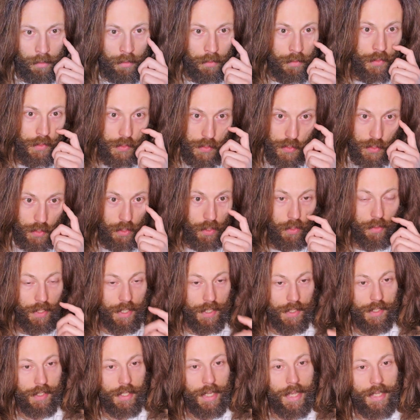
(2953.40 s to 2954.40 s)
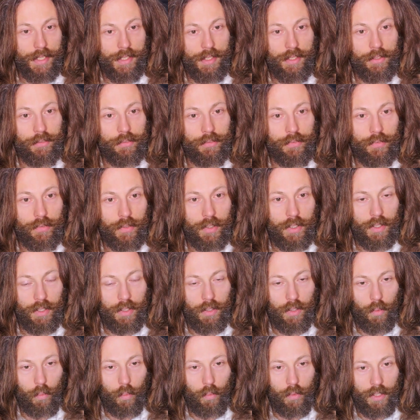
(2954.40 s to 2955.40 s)
So it's as if
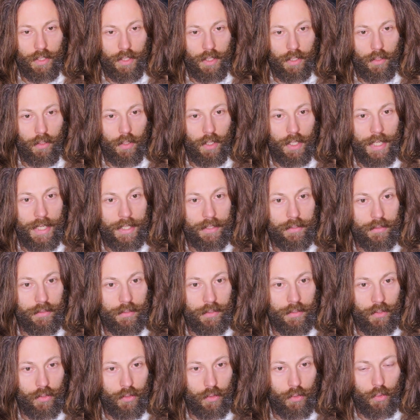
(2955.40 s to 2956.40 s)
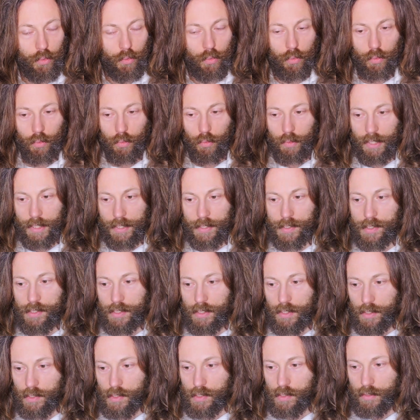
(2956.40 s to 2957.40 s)
we are led to
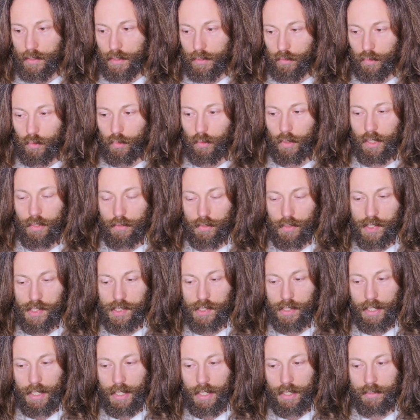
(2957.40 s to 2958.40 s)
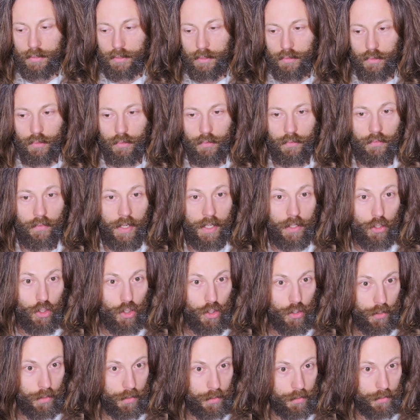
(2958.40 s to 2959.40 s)
exist and to understand and to
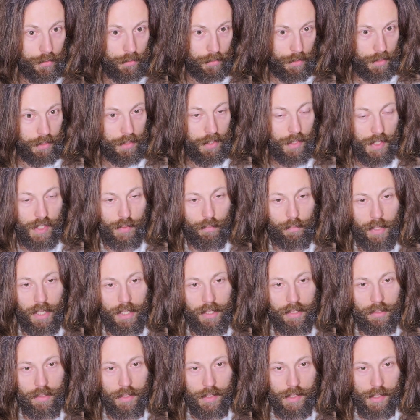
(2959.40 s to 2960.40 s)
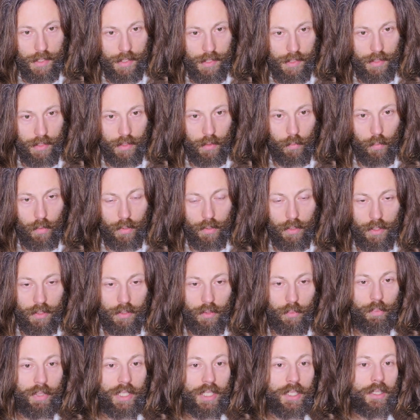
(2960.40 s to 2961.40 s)
function in this mechanicistic
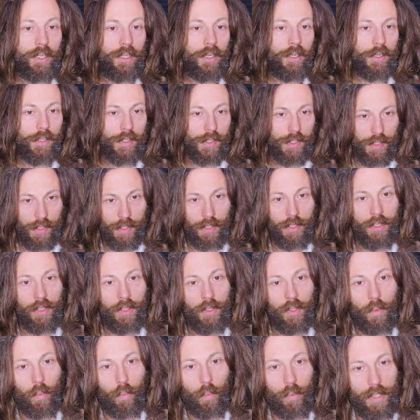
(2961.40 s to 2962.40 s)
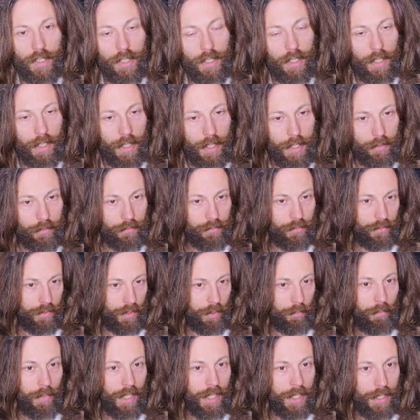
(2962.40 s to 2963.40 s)
world, because we have
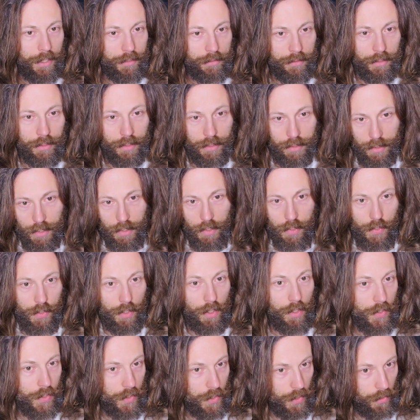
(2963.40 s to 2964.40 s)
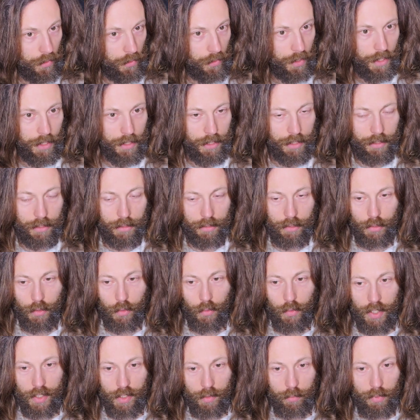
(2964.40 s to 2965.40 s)
a mind that is also like an
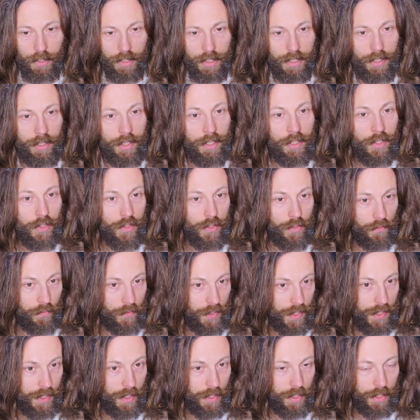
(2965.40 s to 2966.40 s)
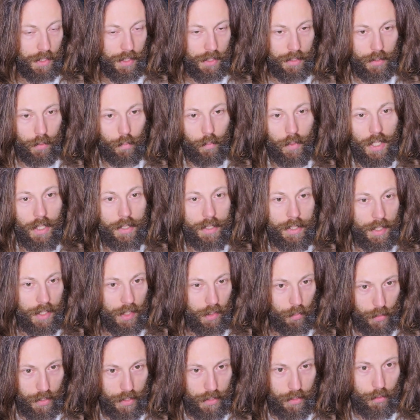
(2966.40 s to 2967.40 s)
incredibly sophisticated,
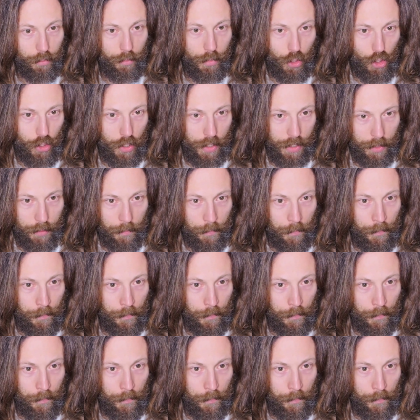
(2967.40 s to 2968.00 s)
well-calibrated machine.